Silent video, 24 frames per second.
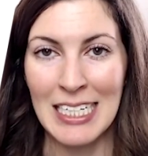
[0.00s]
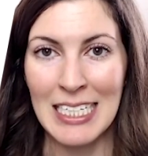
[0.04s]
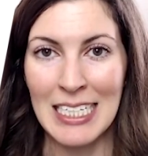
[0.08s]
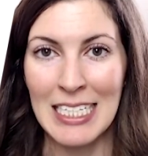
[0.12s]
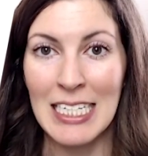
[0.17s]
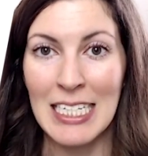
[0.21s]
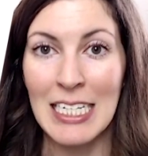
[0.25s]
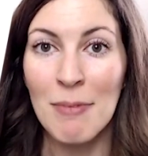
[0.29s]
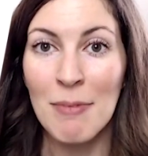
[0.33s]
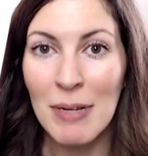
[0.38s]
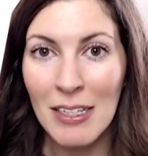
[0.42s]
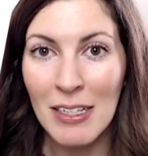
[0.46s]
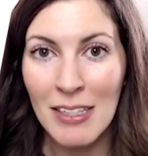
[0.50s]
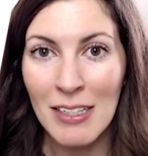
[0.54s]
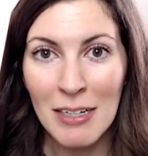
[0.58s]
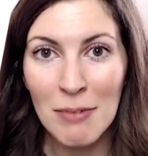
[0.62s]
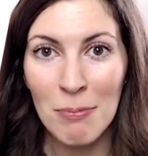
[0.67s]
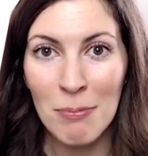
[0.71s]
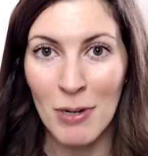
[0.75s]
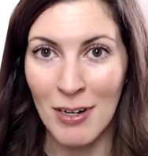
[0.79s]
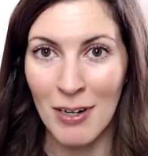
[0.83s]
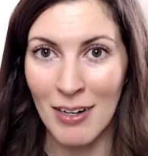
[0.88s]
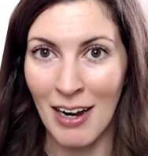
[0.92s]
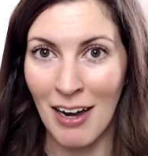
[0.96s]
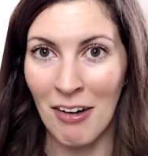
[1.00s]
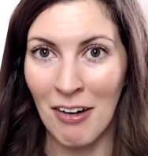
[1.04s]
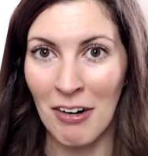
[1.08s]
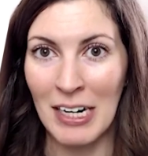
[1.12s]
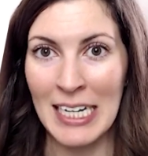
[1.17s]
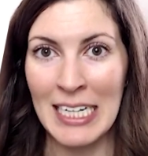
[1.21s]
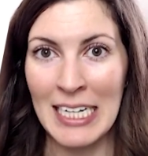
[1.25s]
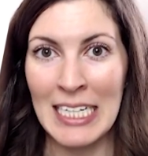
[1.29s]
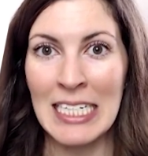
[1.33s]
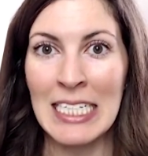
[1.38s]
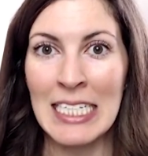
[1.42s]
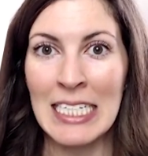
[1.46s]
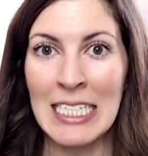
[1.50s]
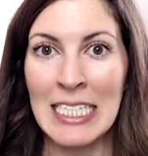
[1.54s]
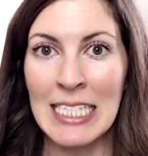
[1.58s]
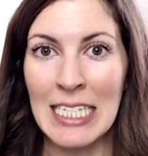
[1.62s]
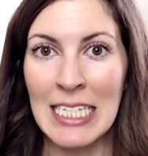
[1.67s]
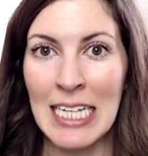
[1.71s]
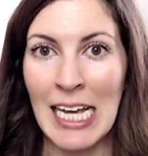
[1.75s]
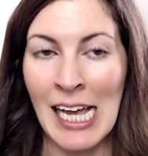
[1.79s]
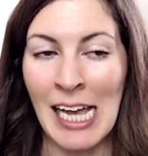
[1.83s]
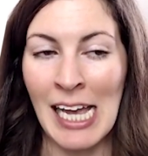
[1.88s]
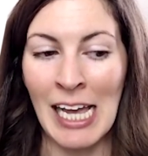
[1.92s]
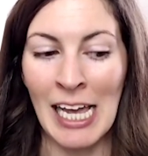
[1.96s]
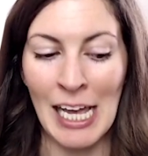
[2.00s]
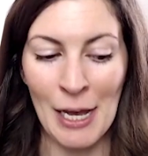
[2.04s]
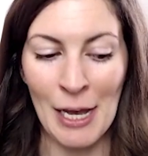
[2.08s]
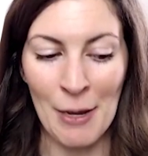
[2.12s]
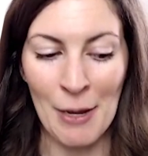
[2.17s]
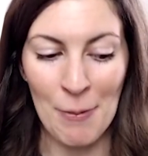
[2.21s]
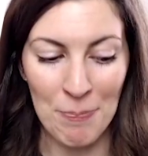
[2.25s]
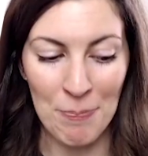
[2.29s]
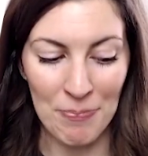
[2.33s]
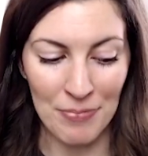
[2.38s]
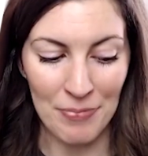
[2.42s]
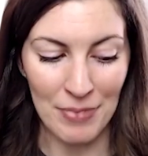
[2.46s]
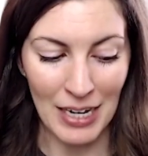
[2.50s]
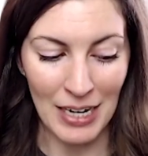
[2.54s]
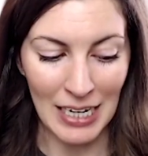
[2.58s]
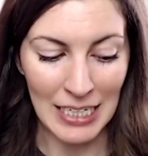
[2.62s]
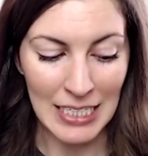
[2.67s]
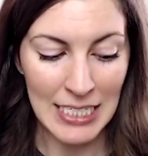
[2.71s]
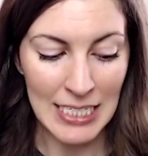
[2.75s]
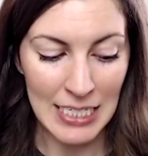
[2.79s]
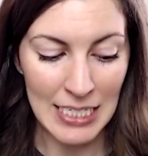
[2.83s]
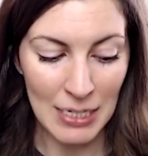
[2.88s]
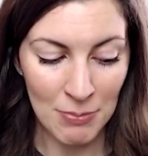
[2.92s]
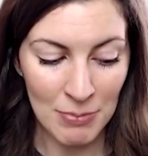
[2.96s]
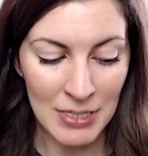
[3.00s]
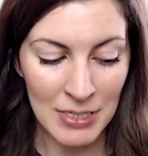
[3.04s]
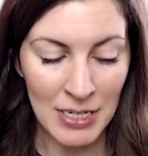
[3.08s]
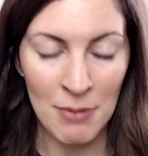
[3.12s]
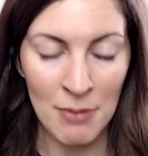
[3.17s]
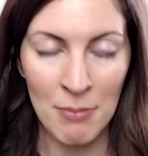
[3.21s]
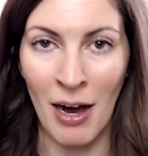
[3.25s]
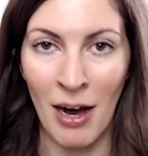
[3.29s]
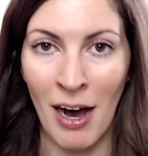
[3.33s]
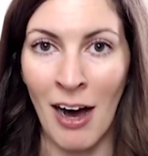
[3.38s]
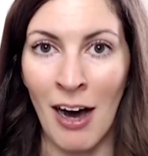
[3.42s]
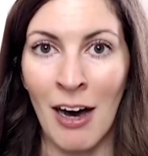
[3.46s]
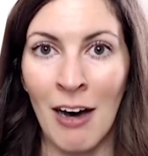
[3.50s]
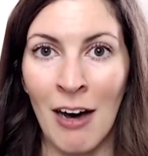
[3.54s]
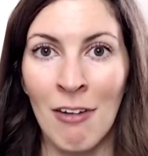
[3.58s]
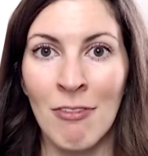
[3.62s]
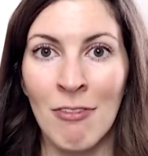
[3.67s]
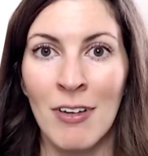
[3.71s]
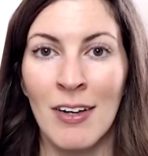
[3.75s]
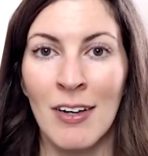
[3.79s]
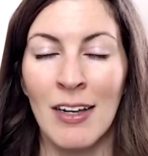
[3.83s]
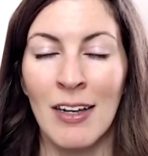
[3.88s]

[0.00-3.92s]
typically burnout is a, a symptom of